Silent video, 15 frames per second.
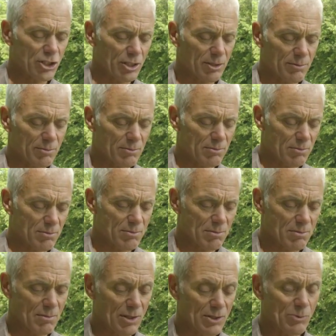fishing
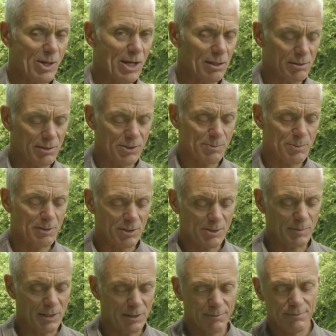as well as,
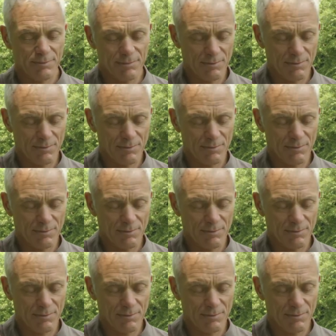as being